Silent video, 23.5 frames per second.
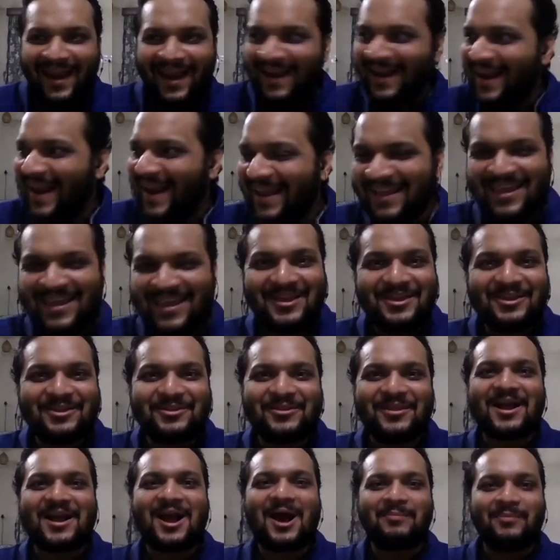Like, there's a
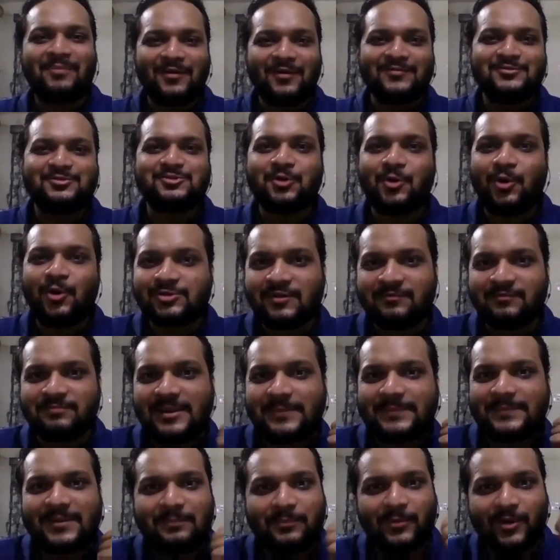couple of jokes of
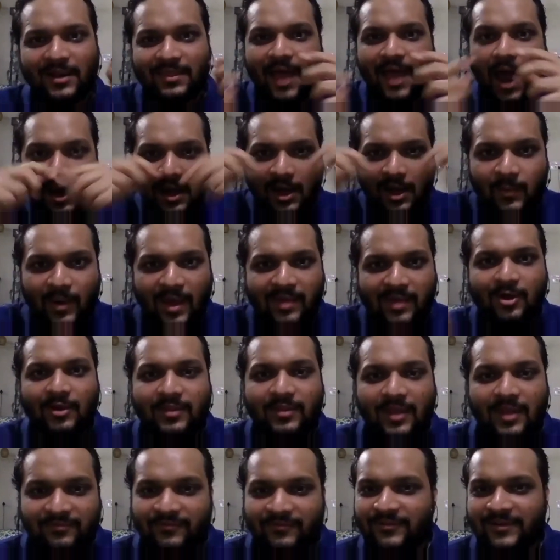people putting the underwear on
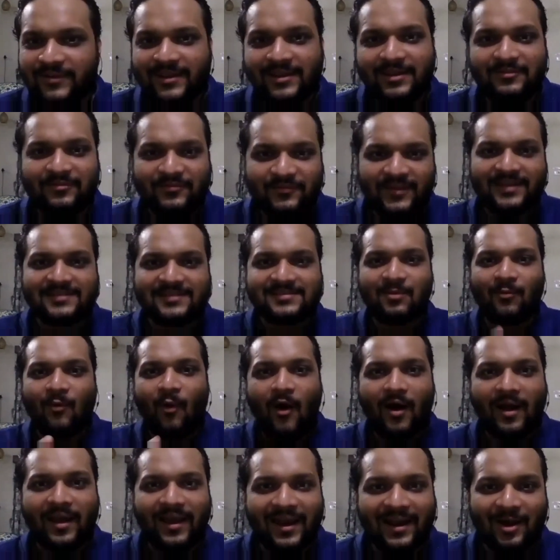their freaking face and
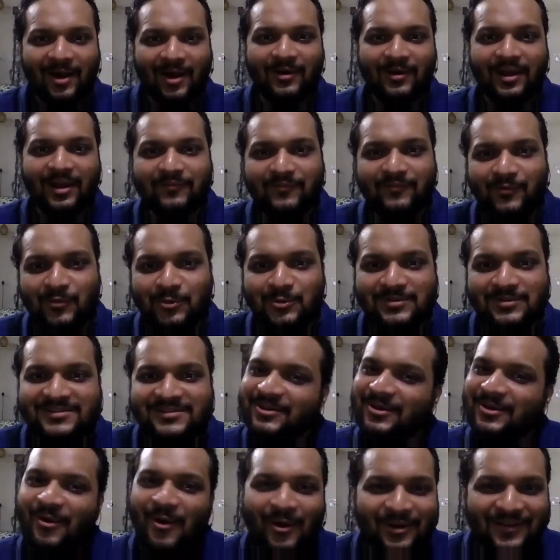walking around like fools,
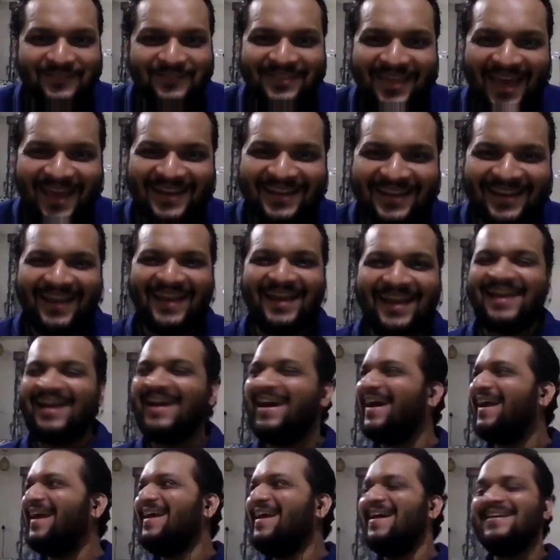all of that.
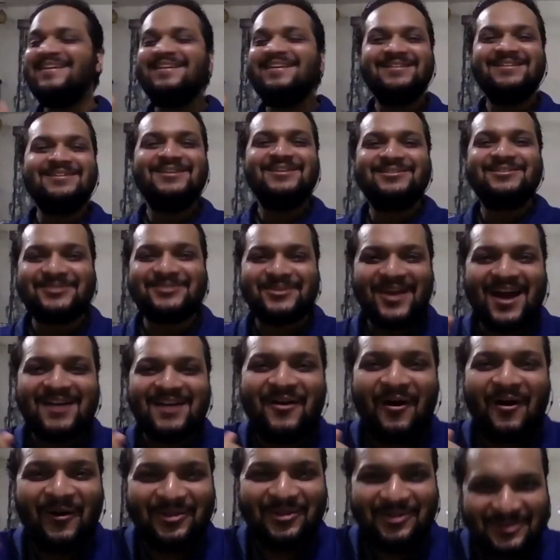So you have
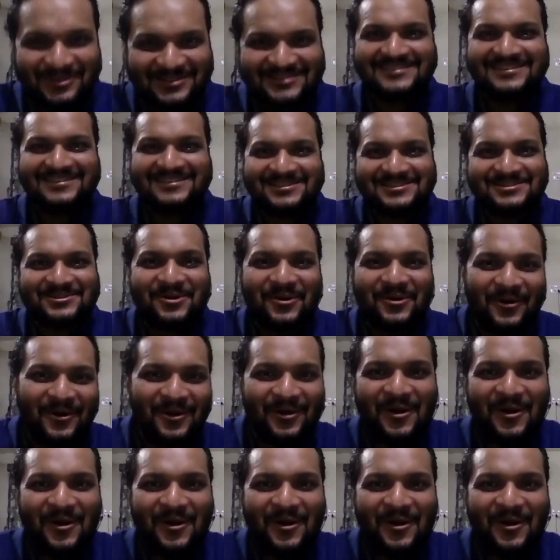all those scenes going